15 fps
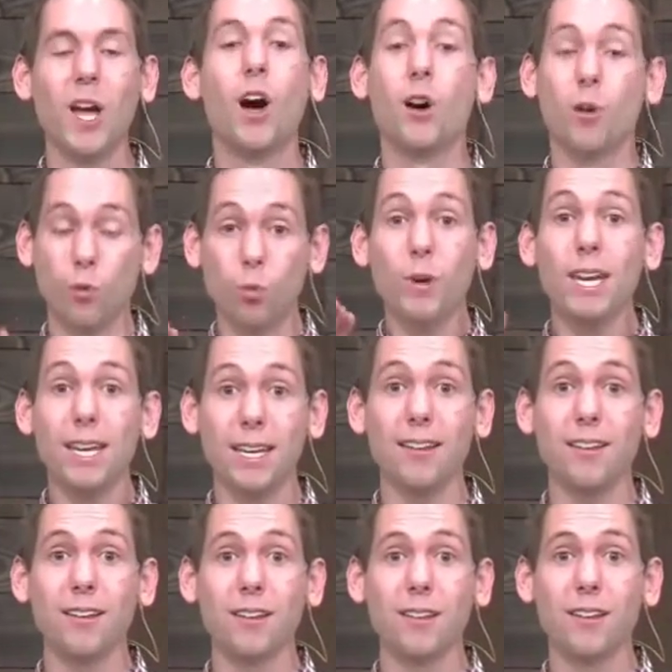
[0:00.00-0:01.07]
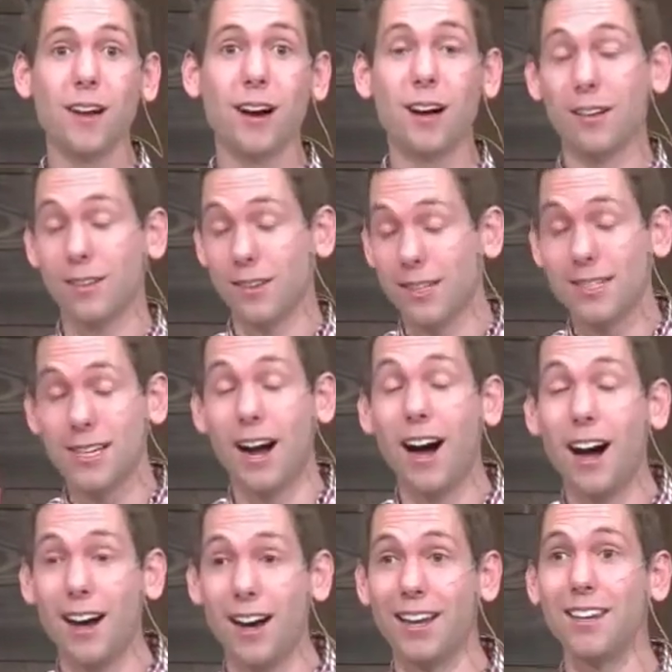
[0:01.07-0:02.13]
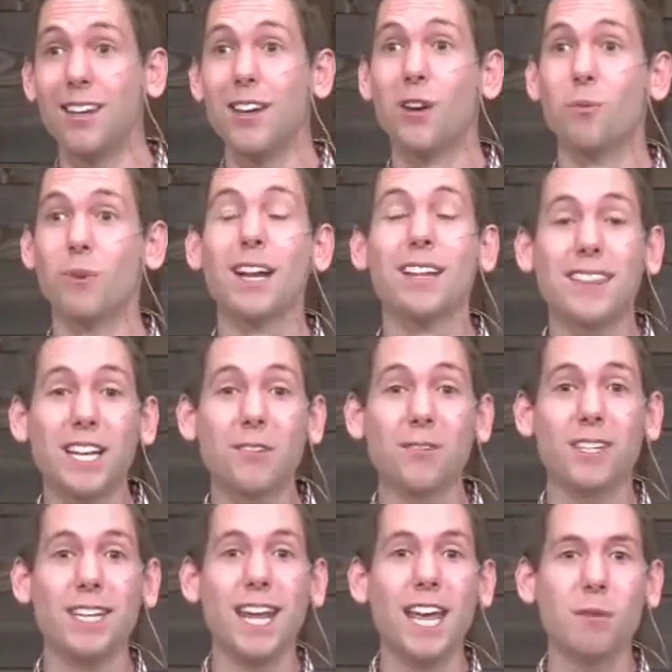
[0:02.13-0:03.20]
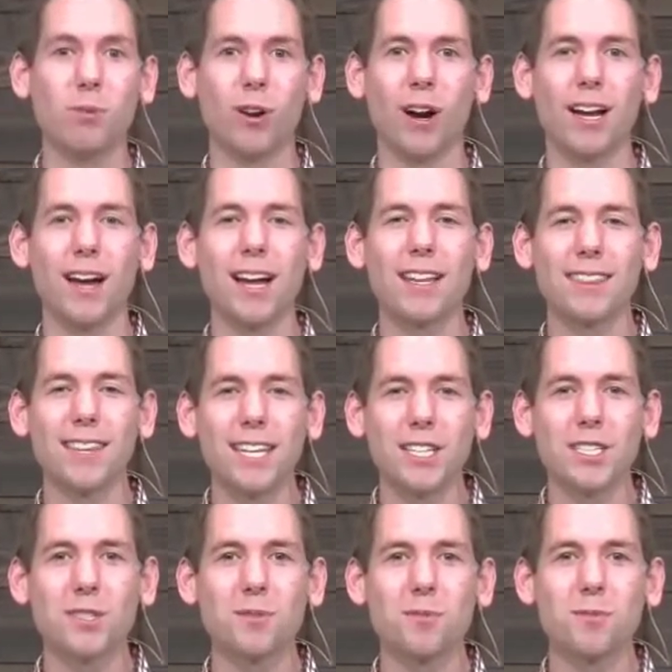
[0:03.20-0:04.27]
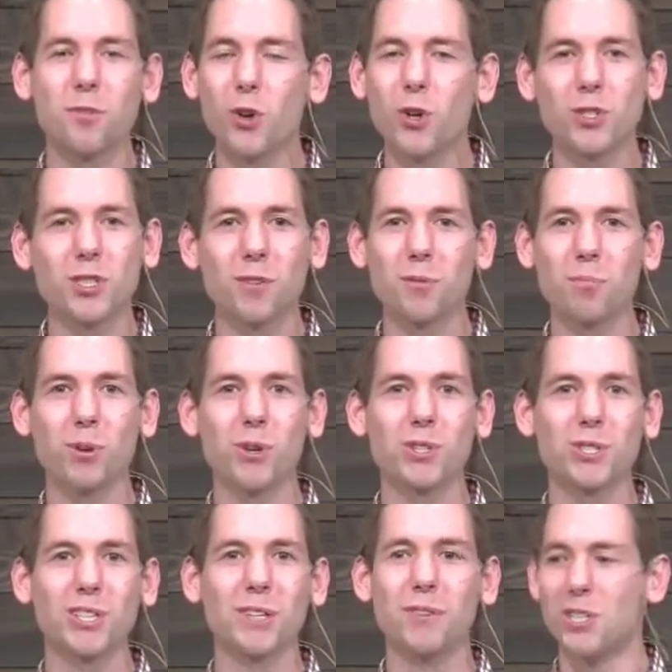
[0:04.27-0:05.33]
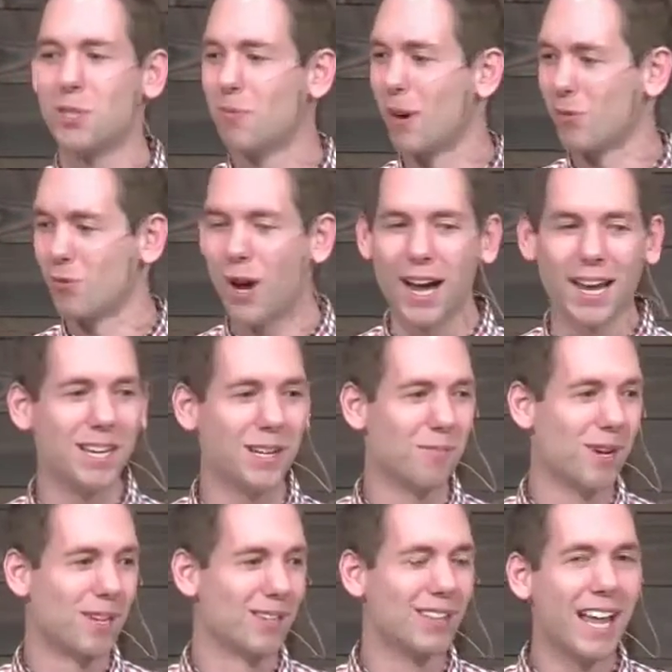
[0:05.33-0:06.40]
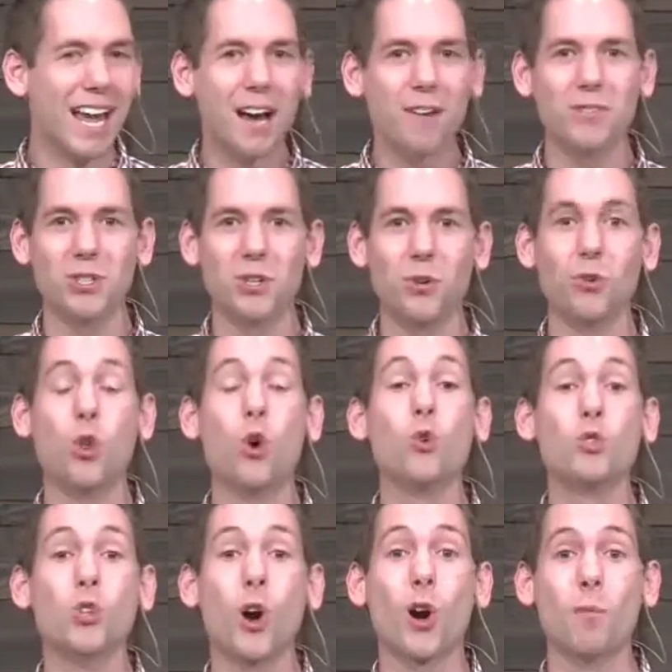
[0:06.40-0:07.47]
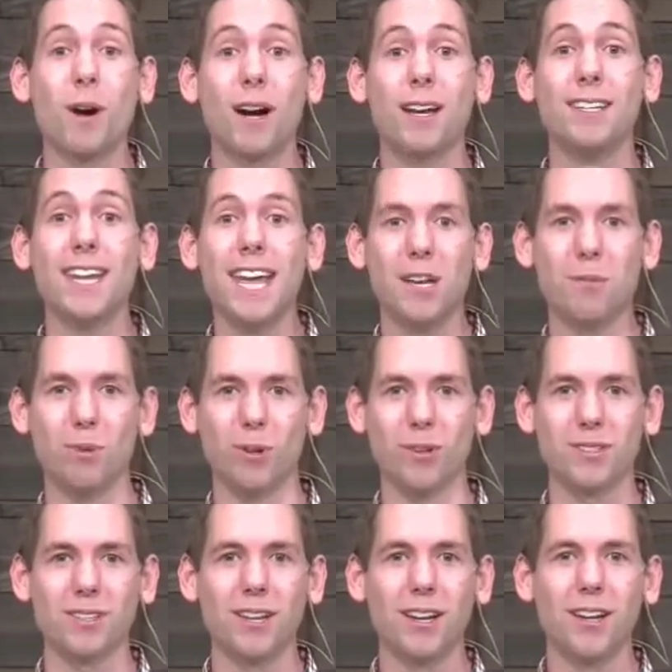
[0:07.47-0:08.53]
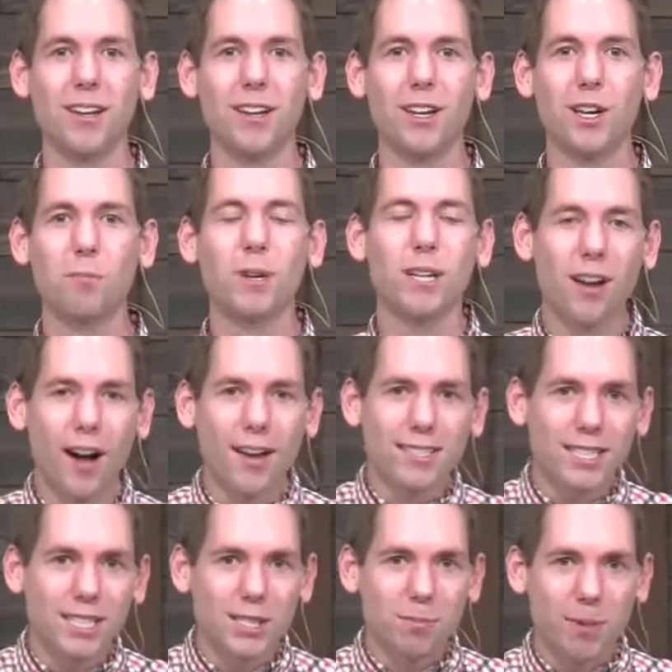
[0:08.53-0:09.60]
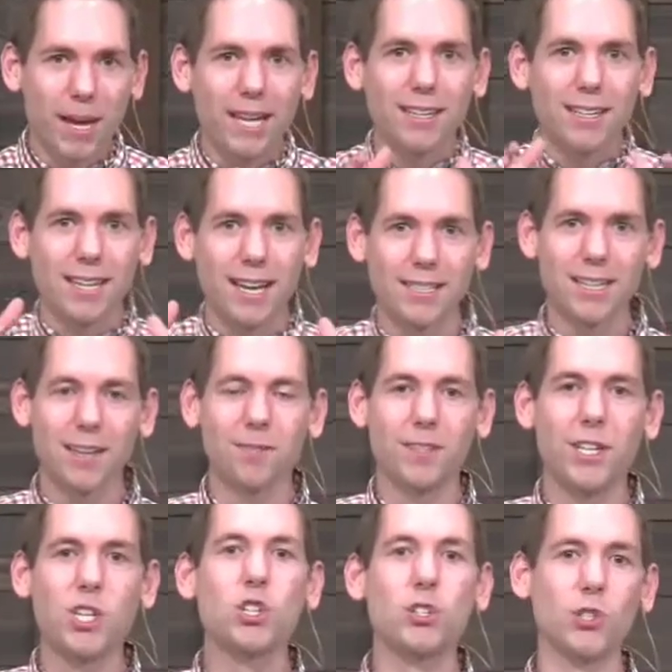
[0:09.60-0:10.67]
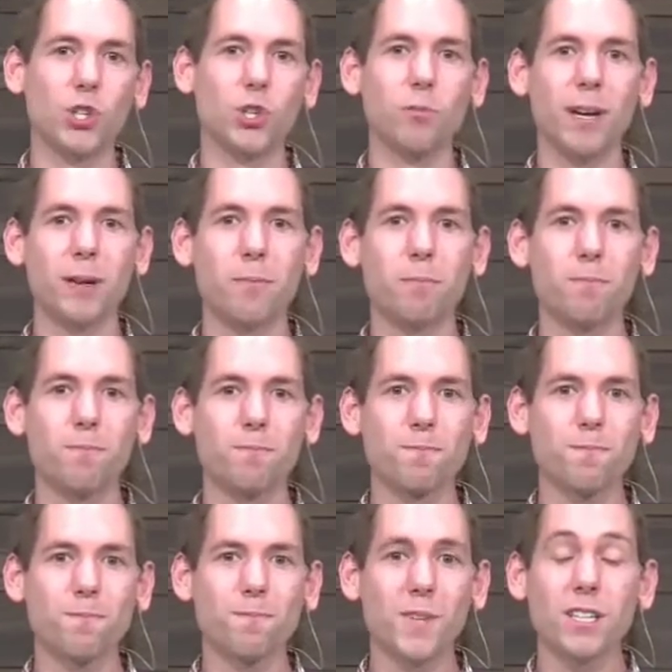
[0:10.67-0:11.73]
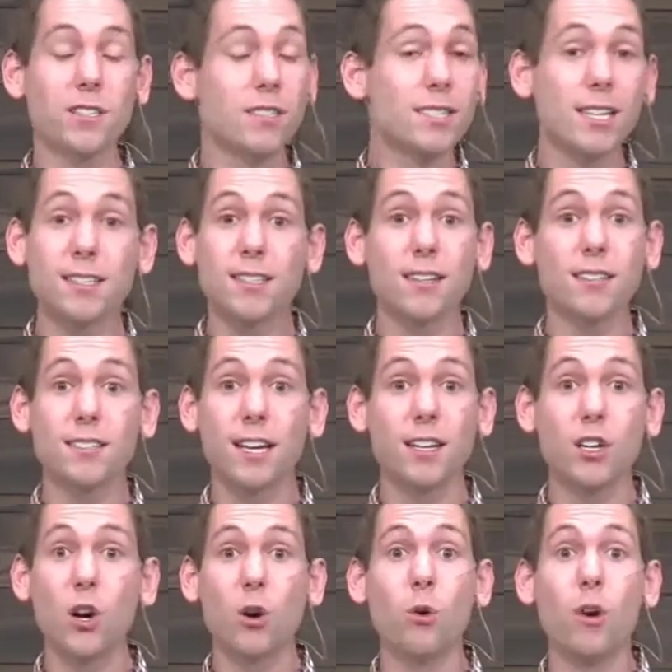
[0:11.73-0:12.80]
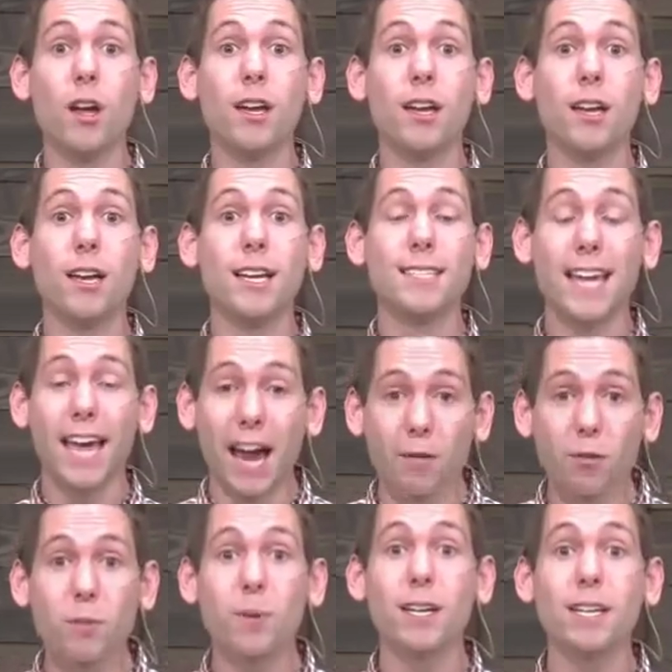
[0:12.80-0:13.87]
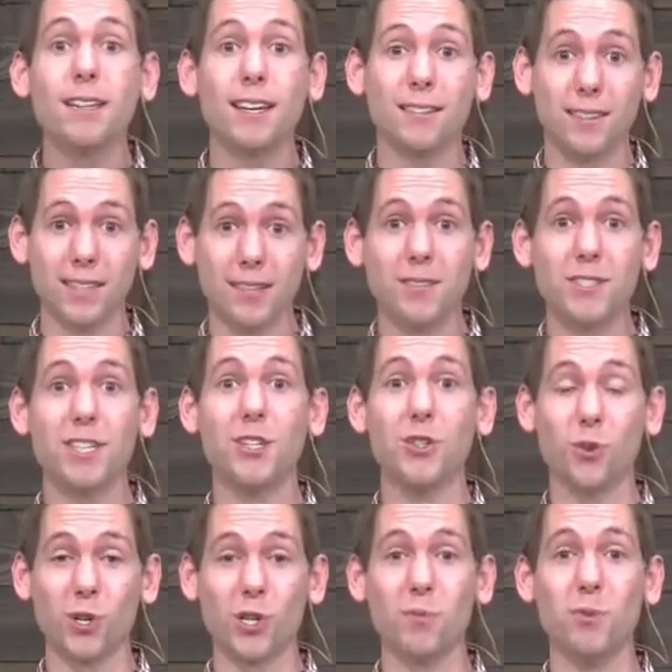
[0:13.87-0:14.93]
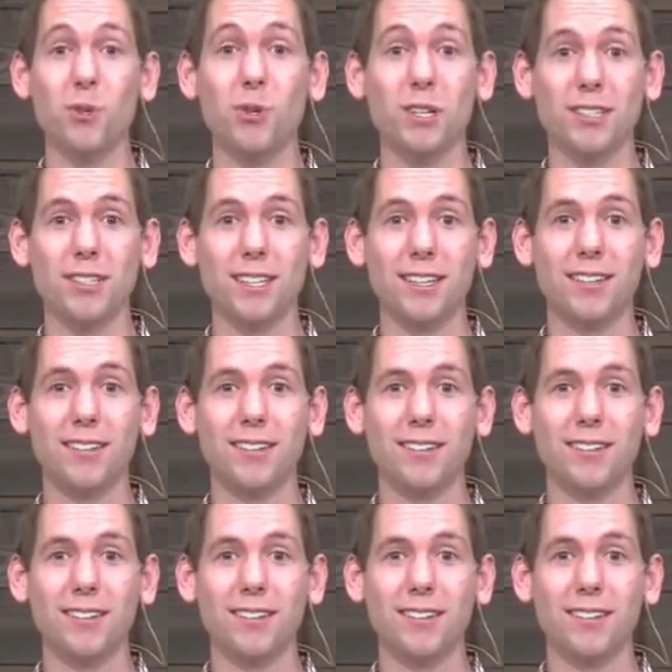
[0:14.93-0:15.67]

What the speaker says: At least I, when I think of a neighbor, I think first of the person living to my right and my left. You know, those are my neighbors. But God's expanding that definition a little bit to say, no, it's everybody that lives in your community.